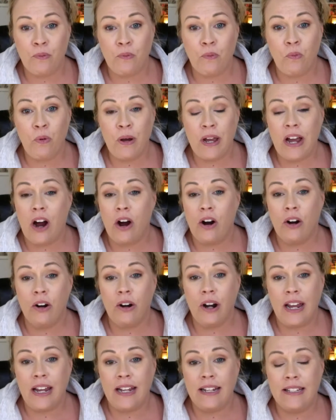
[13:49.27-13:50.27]
We
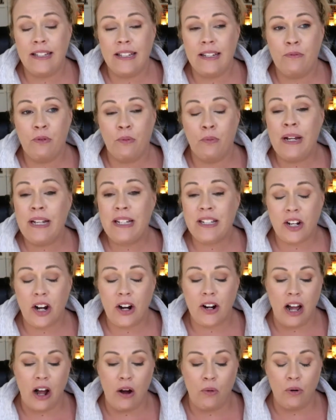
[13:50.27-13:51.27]
are a, when we
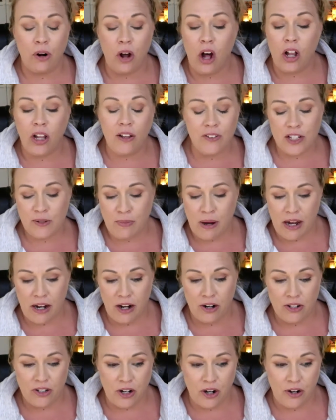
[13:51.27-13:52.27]
start out, when all of us buy
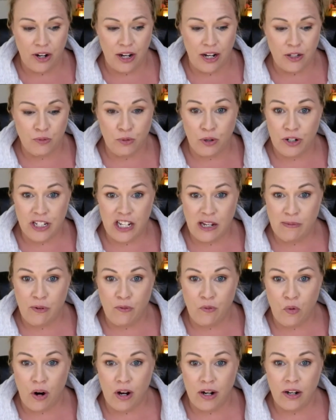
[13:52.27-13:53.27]
our starter kits, we're a team of
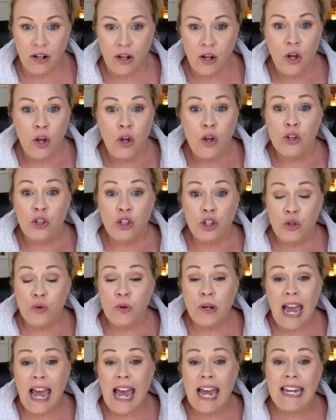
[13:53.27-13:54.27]
one. You
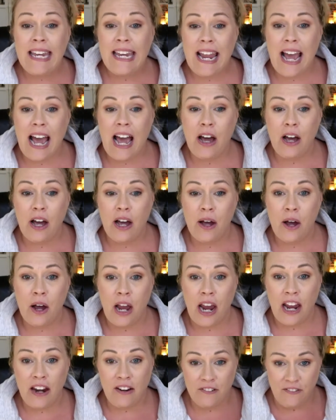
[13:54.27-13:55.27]
cannot
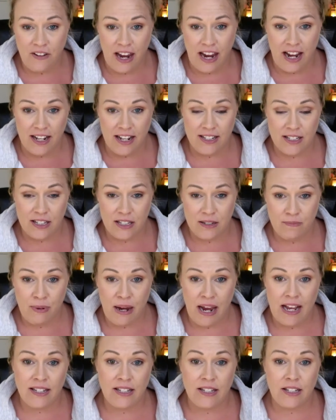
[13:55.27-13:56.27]
advance
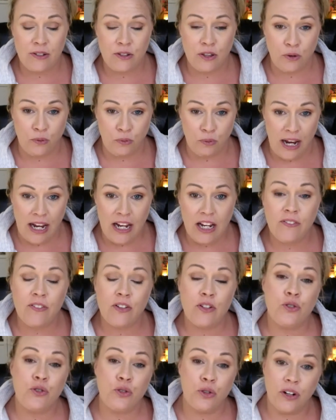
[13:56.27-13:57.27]
past the rank of
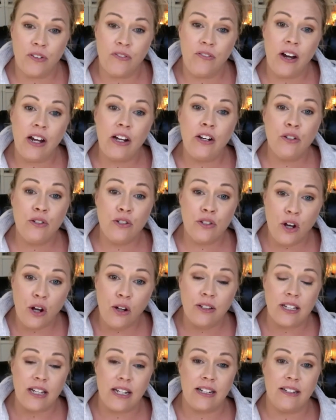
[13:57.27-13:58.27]
a certified
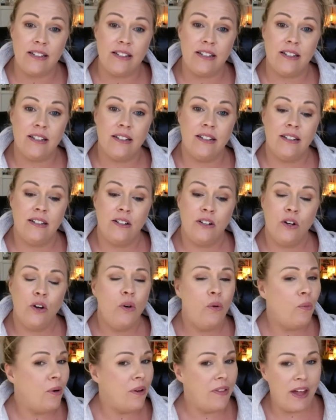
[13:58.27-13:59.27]
consultant
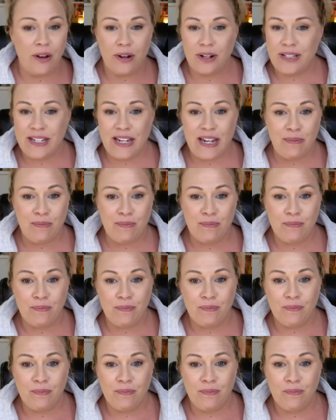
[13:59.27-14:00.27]
without a team.
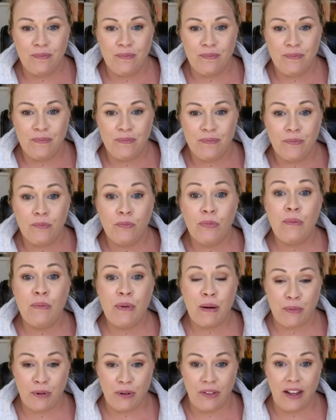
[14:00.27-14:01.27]

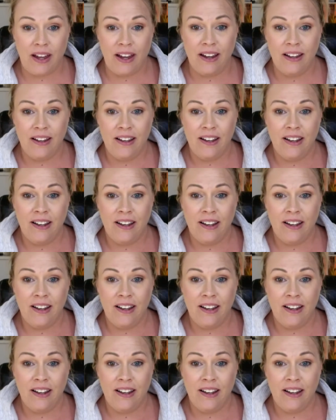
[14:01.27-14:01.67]
Remember that.